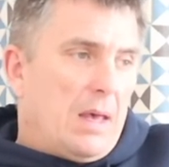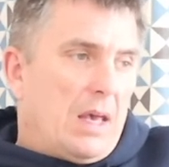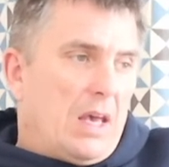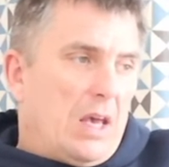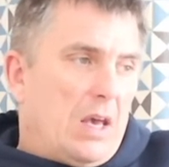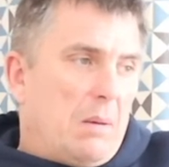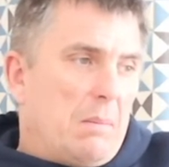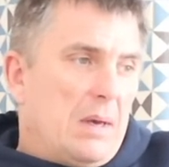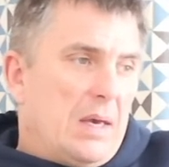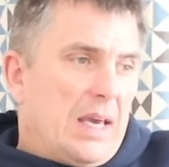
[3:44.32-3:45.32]

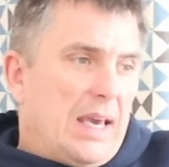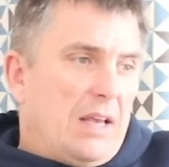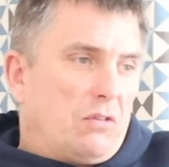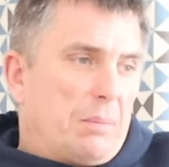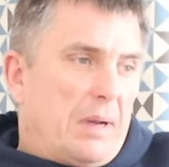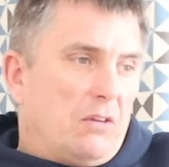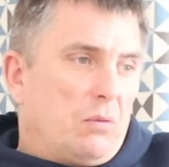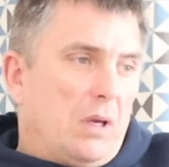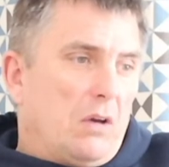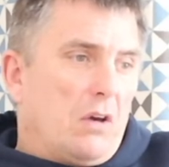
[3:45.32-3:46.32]
It's a place
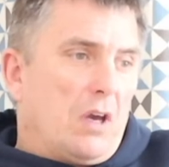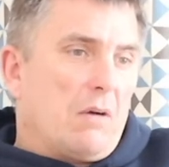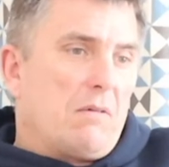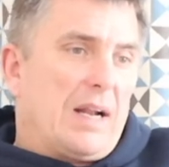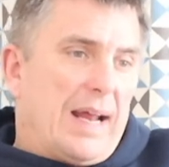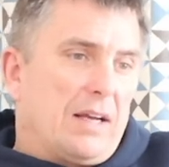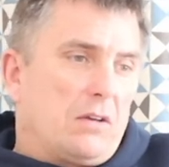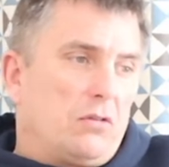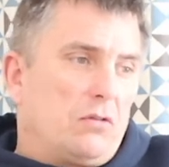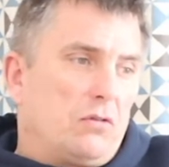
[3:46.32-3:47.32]
where you can go and
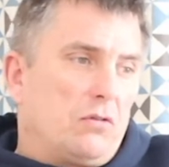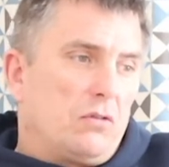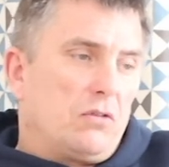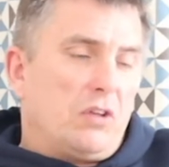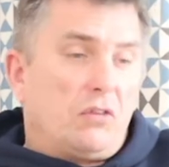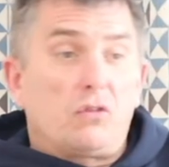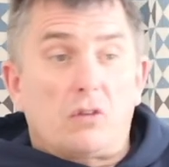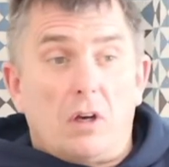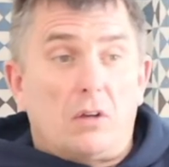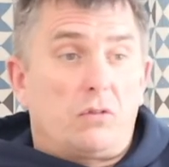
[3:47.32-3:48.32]
relax,
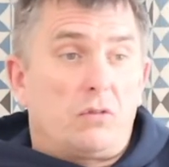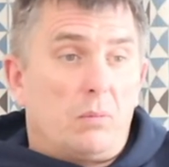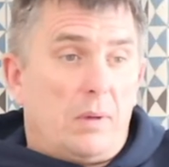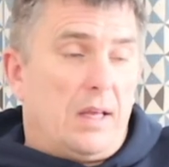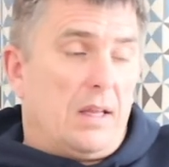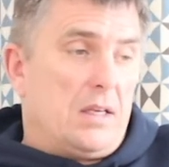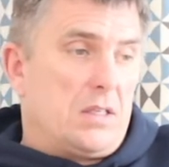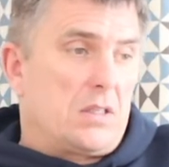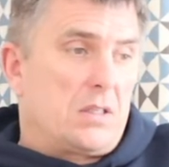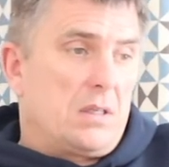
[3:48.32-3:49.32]
discuss with
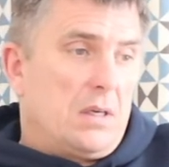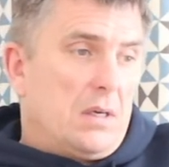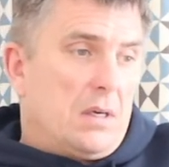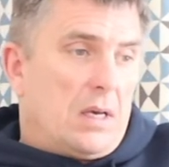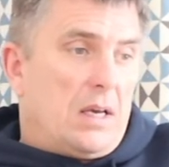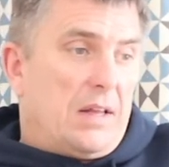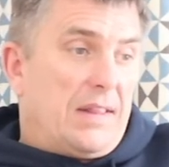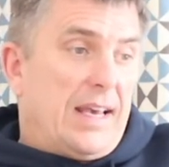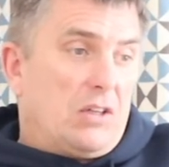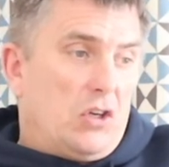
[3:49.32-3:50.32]
others
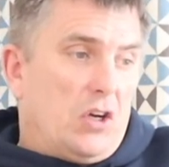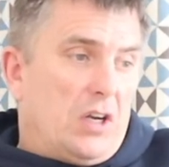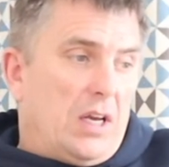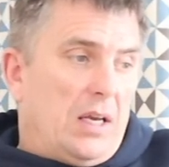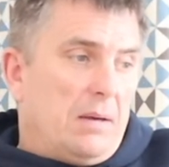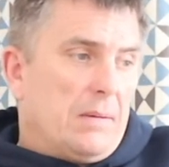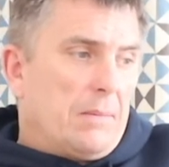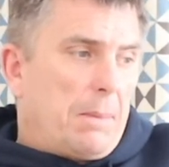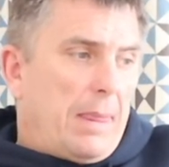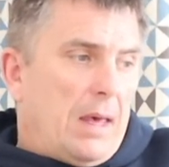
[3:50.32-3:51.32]
their journey.
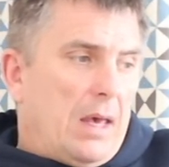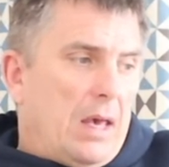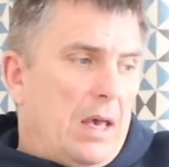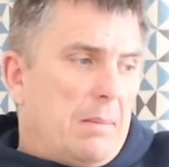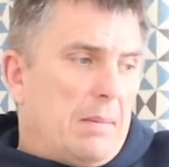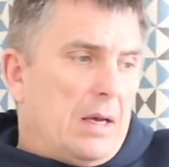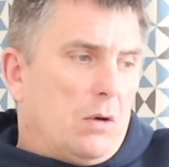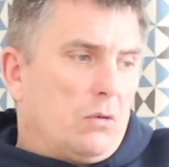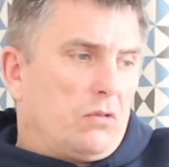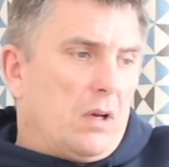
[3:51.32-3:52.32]

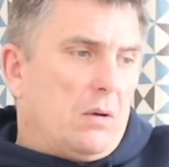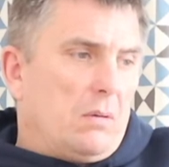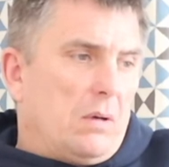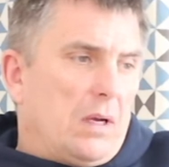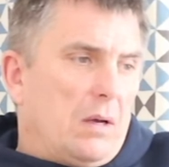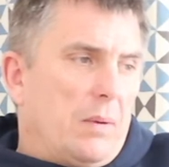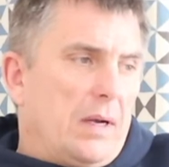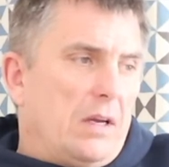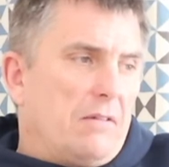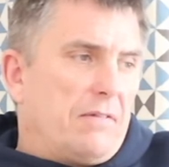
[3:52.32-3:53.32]
And also, you know,
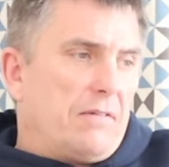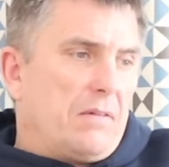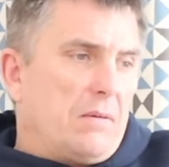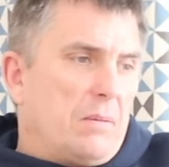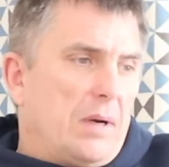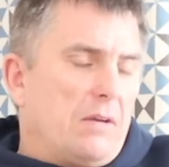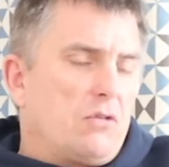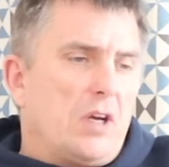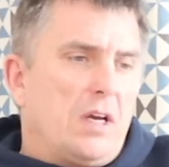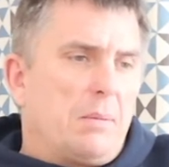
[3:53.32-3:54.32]
when you've
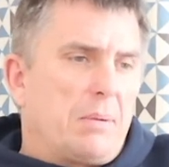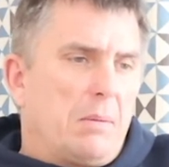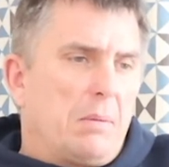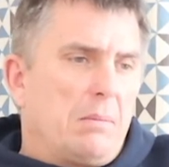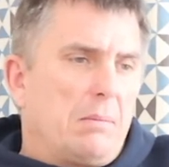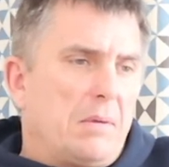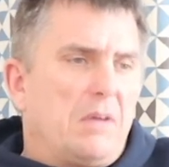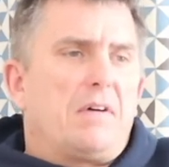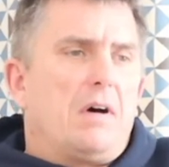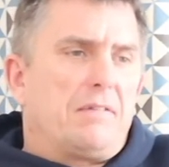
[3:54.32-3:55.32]
shared a problem,
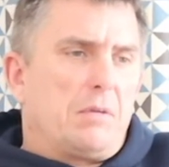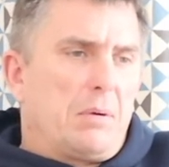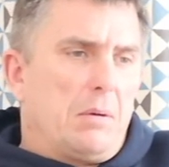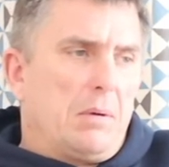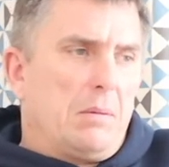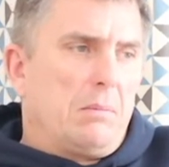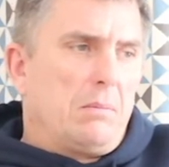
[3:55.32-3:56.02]
you've halved a problem.